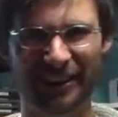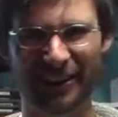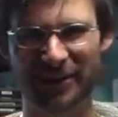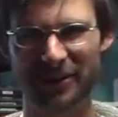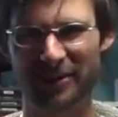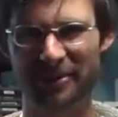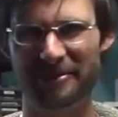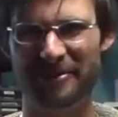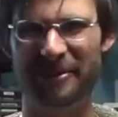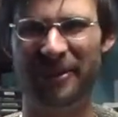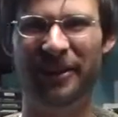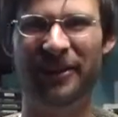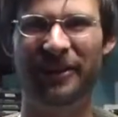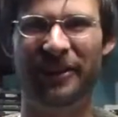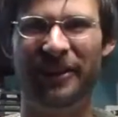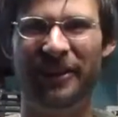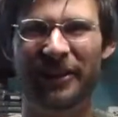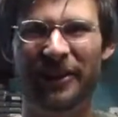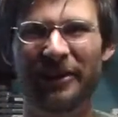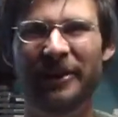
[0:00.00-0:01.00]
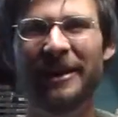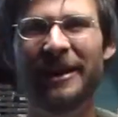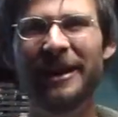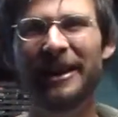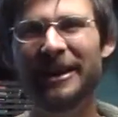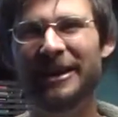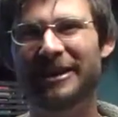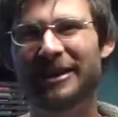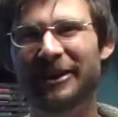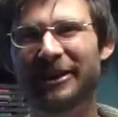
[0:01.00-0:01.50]
on your brother,
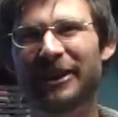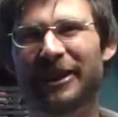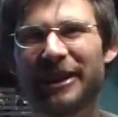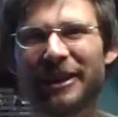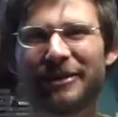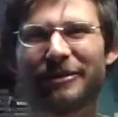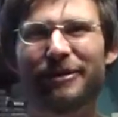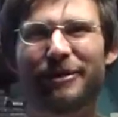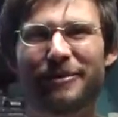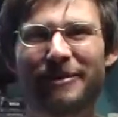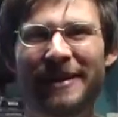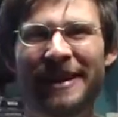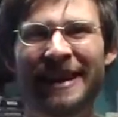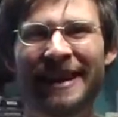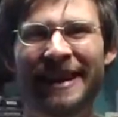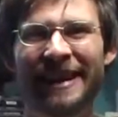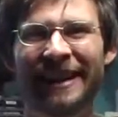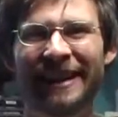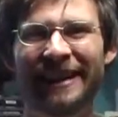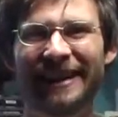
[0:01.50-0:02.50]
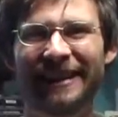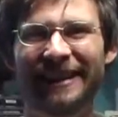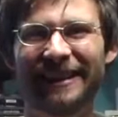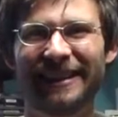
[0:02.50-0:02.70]
So lucky for me,